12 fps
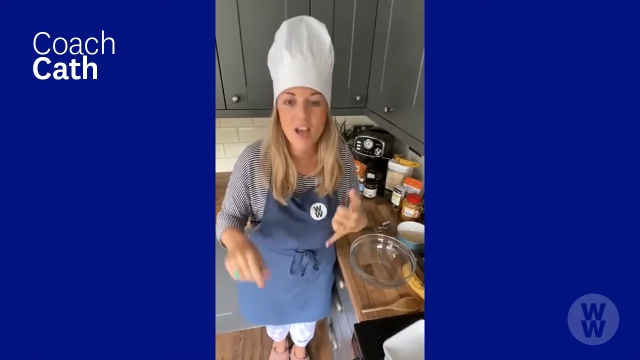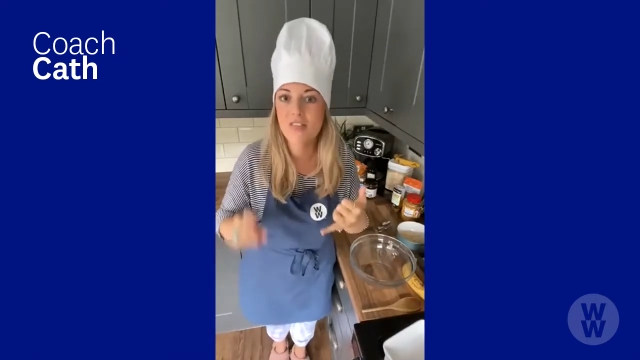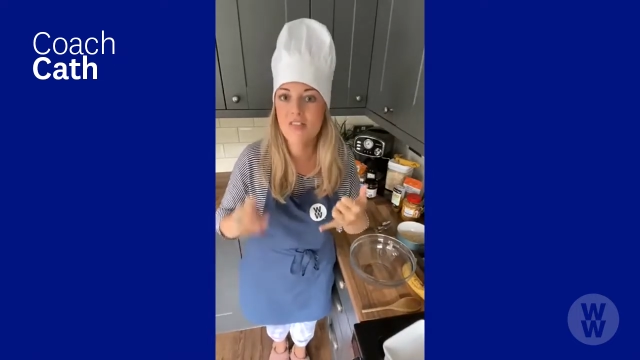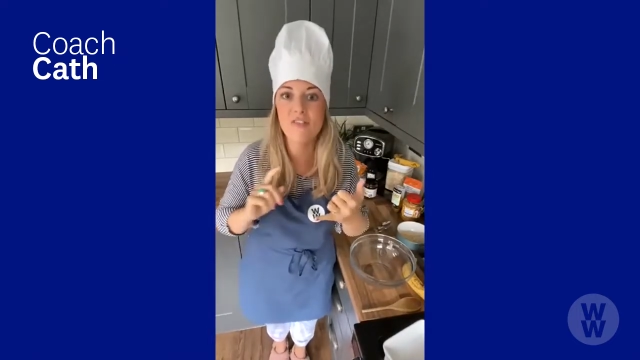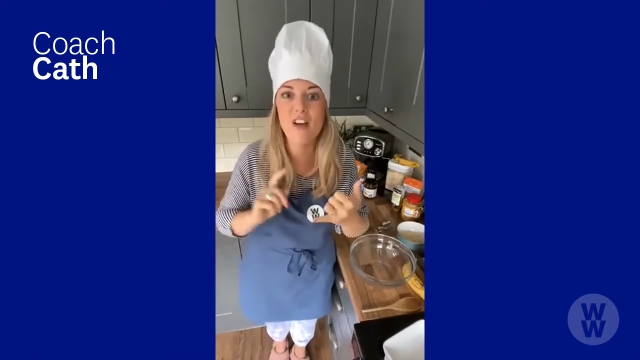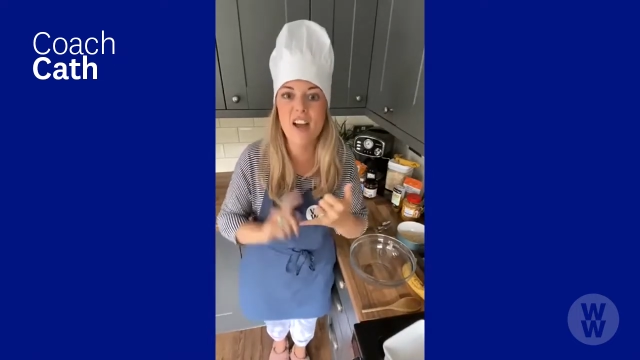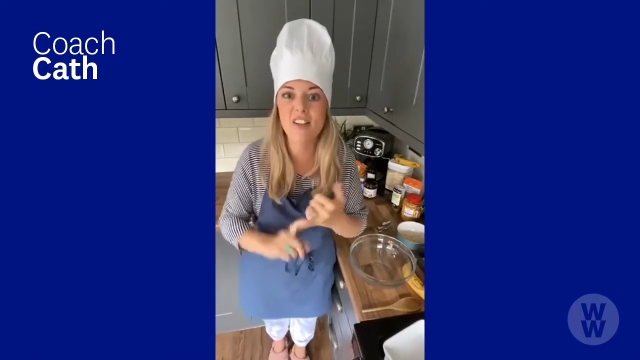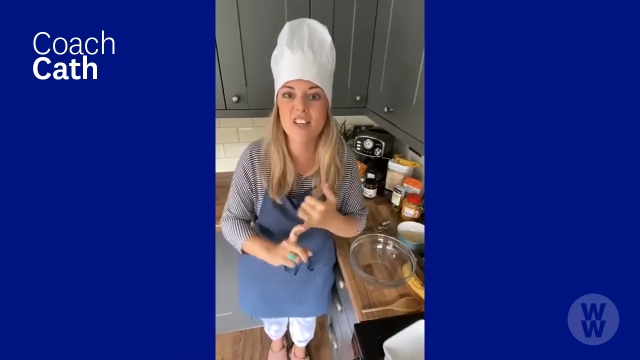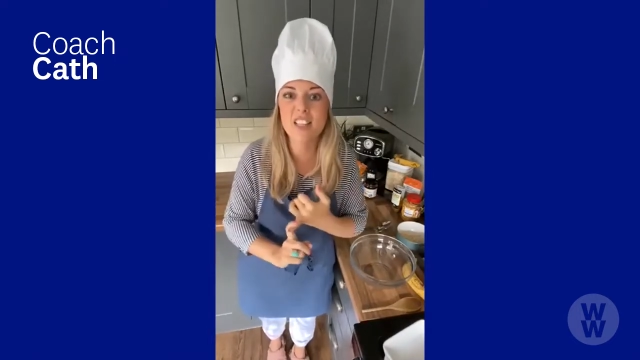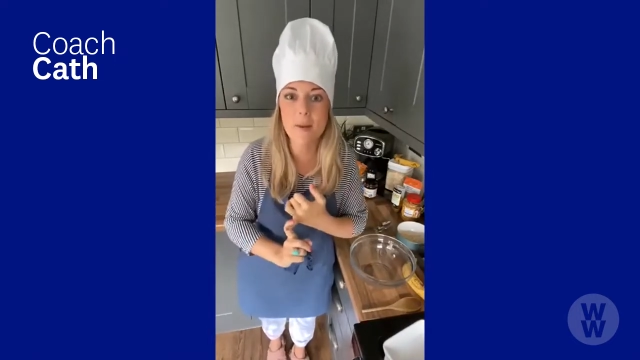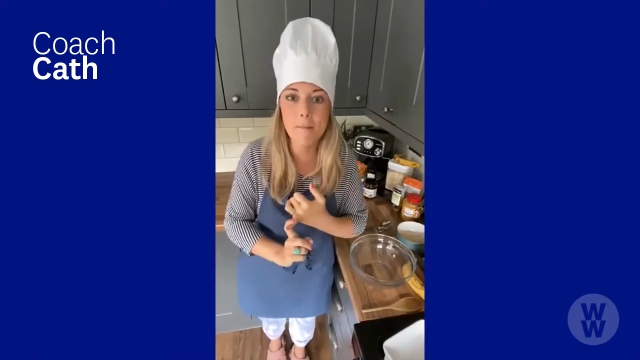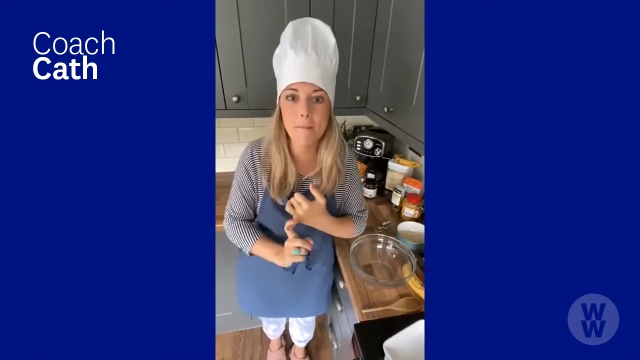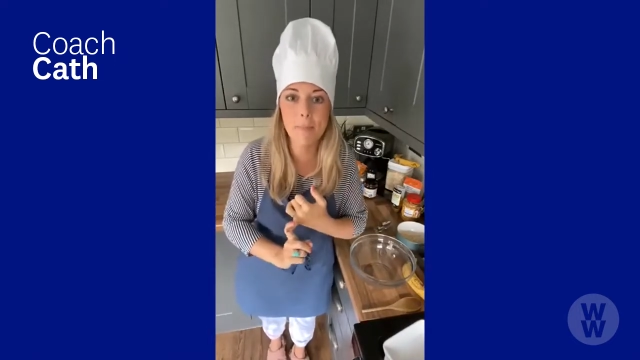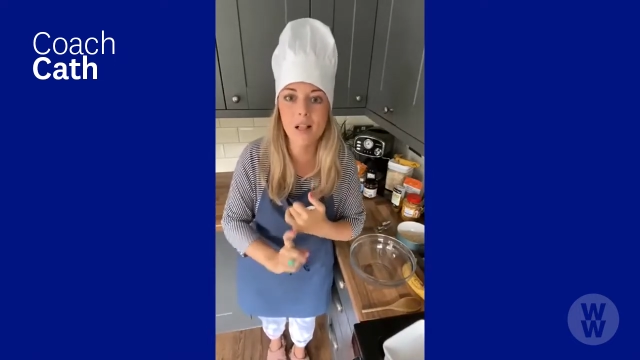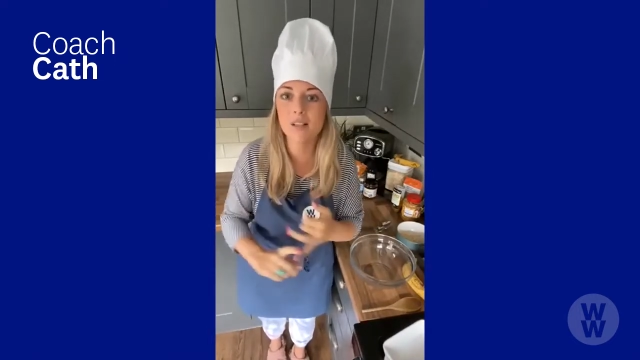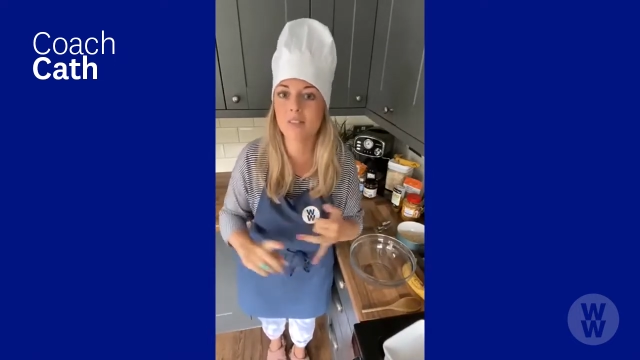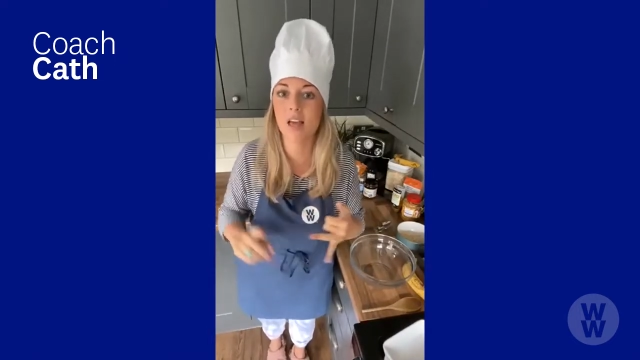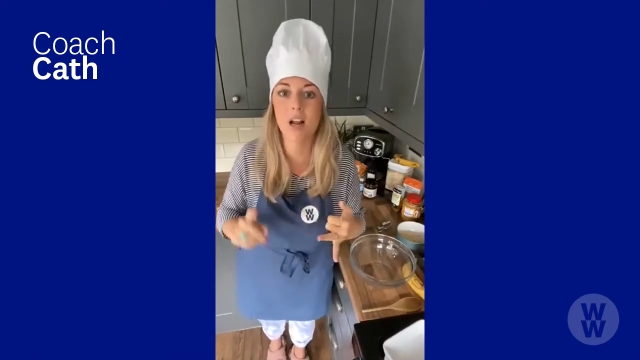They're very
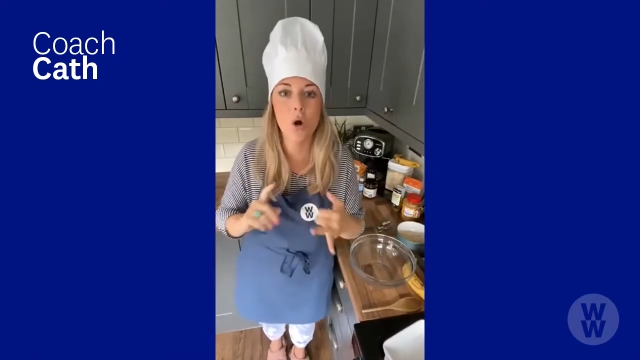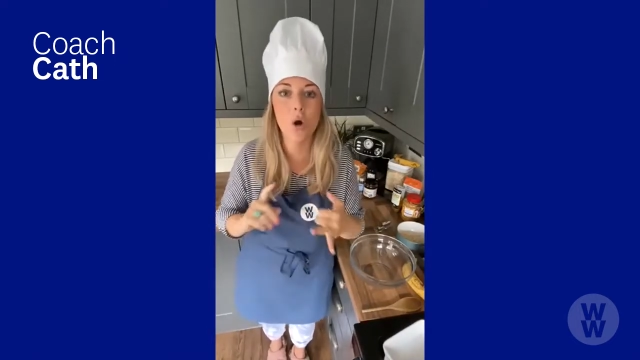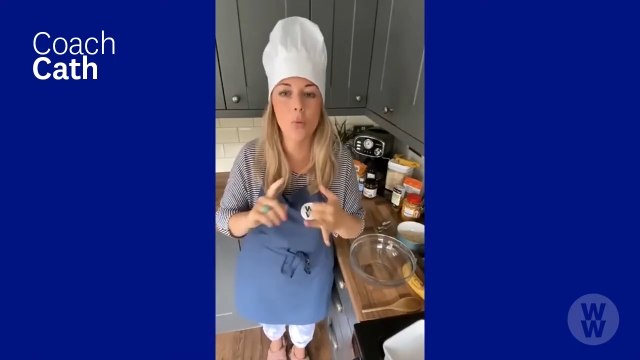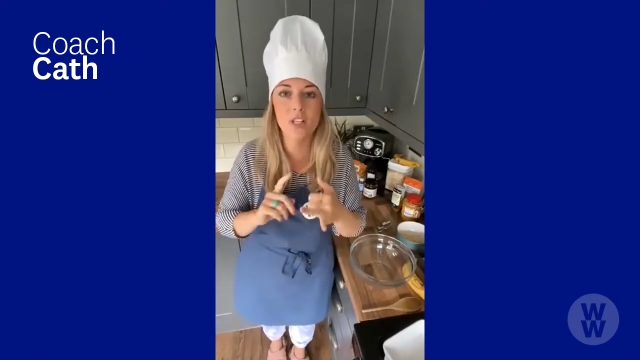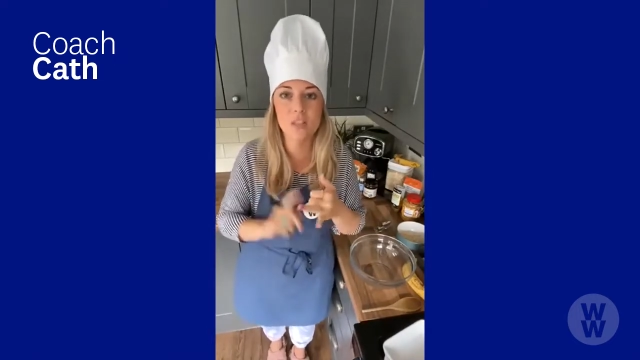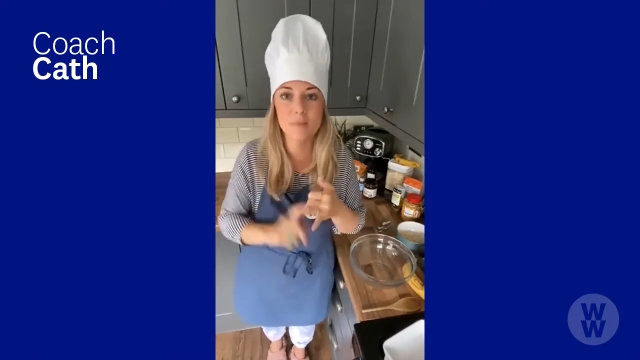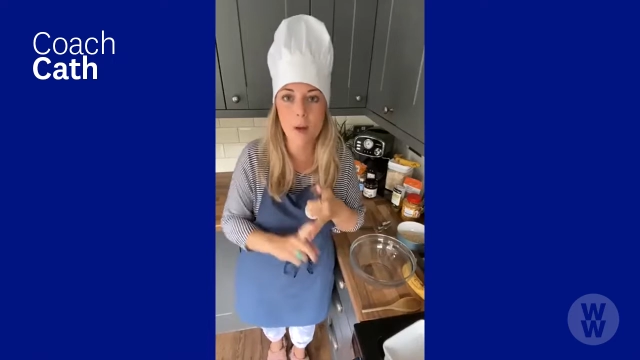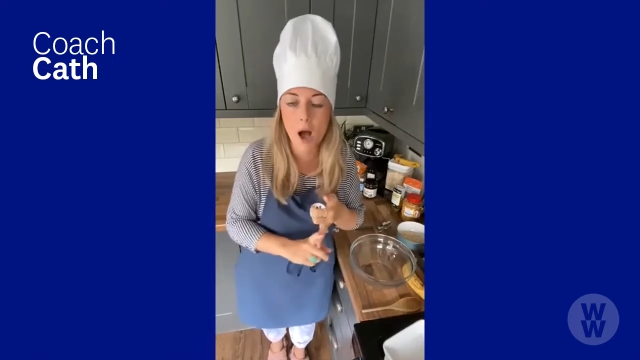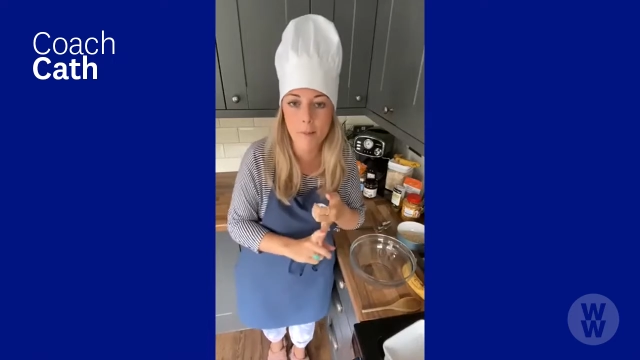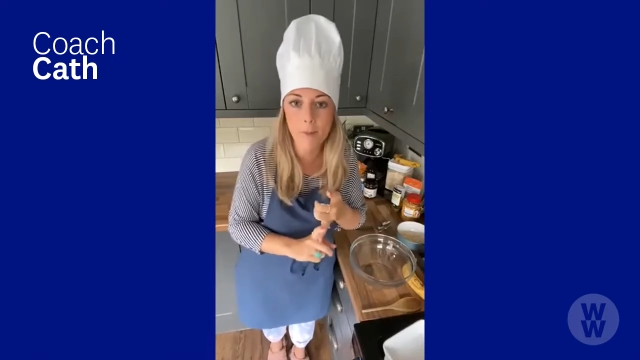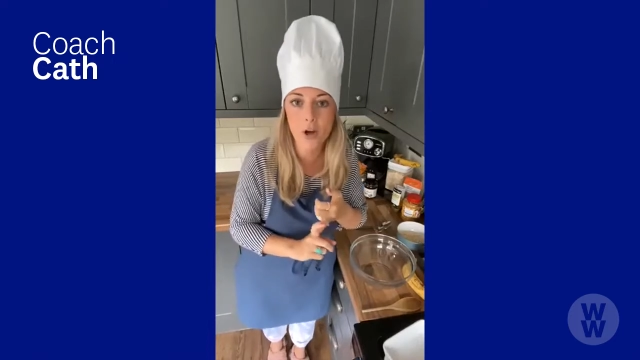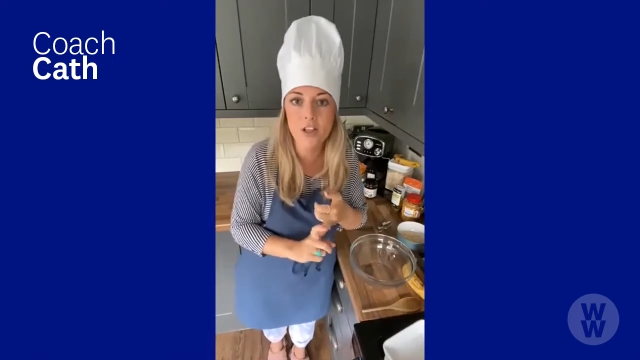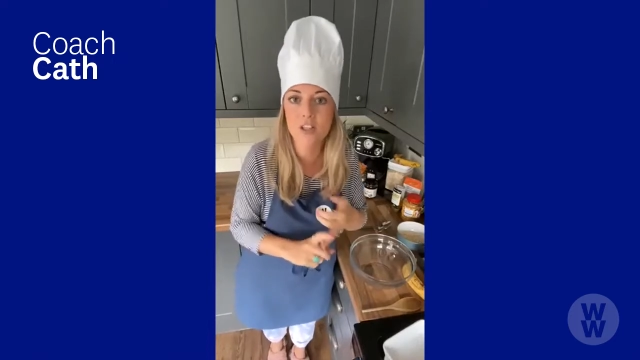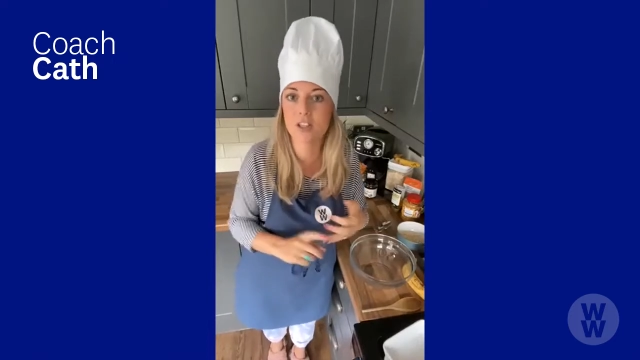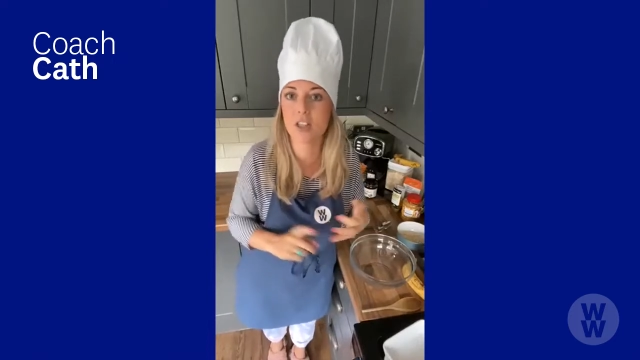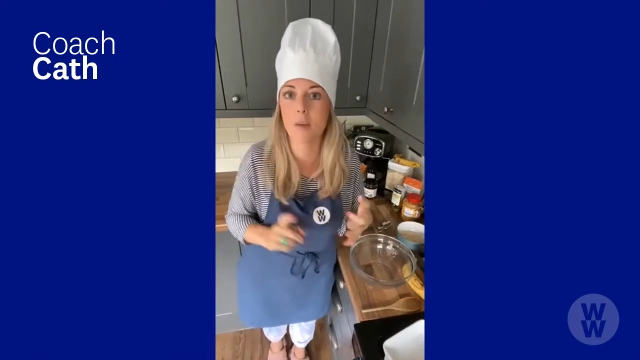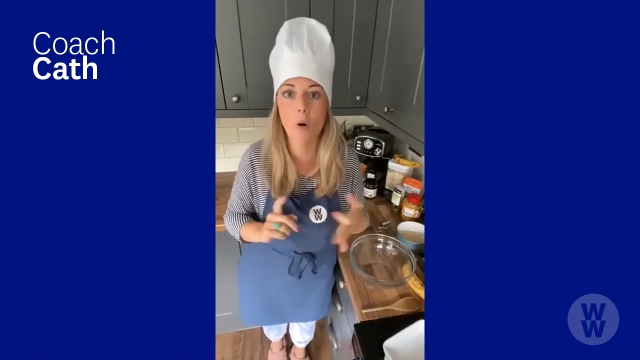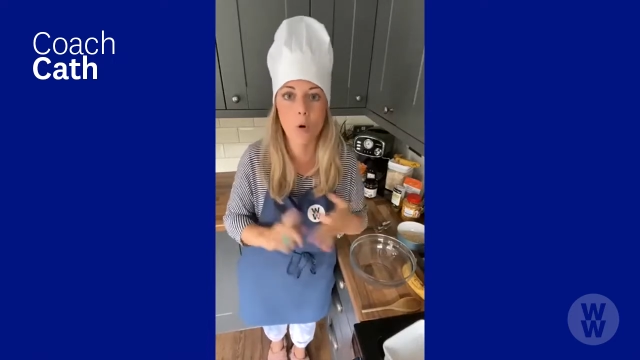simple, they're low in SmartPoints,
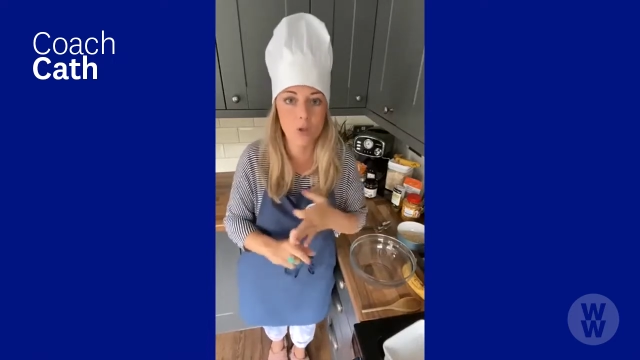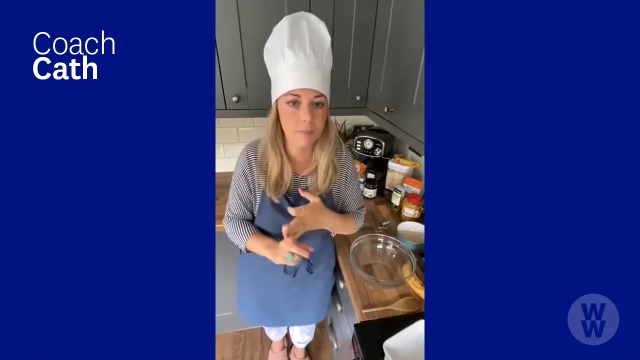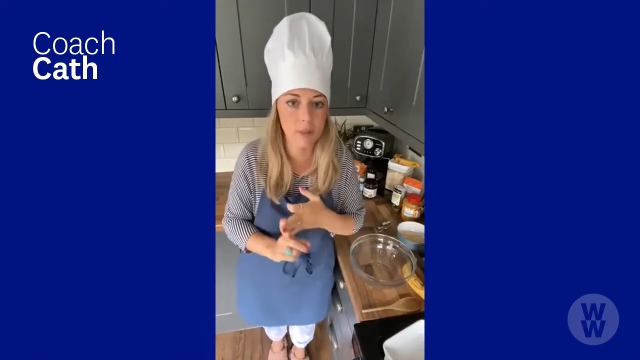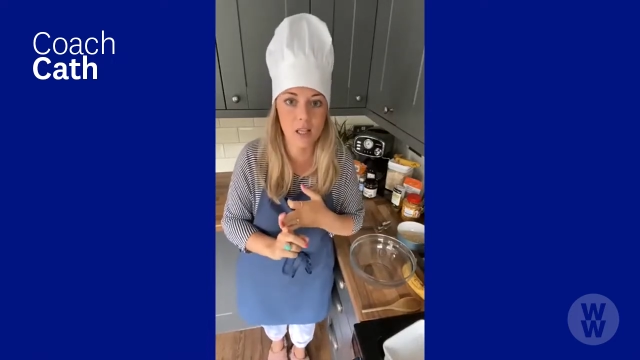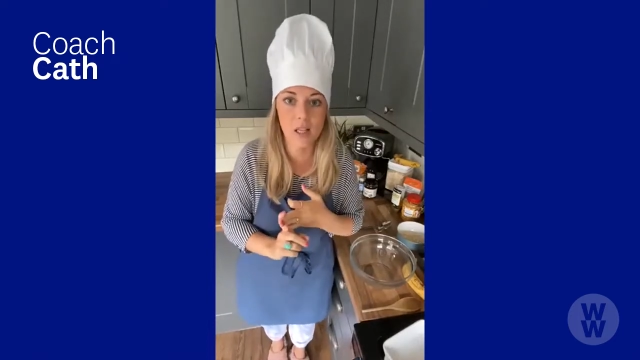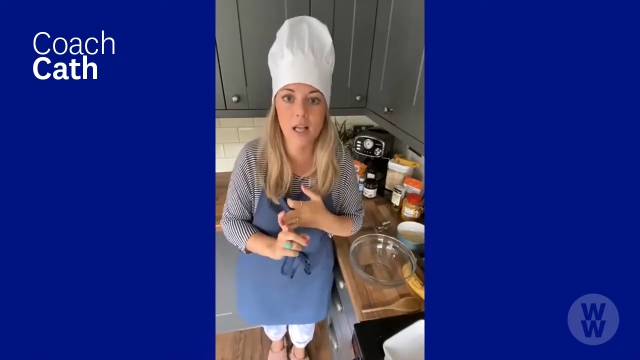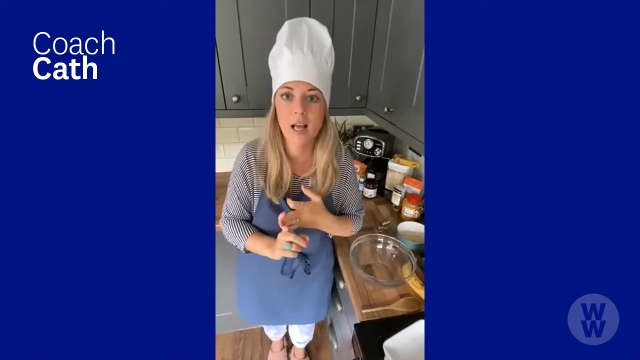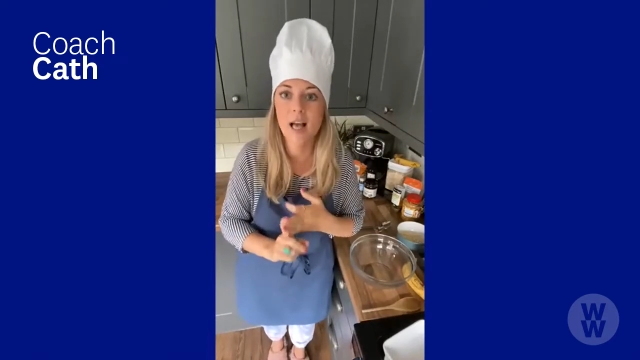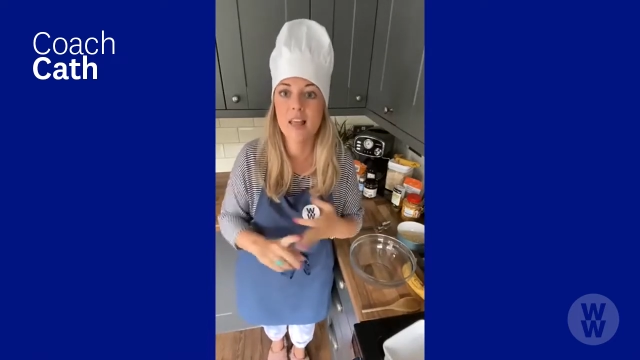they're portable.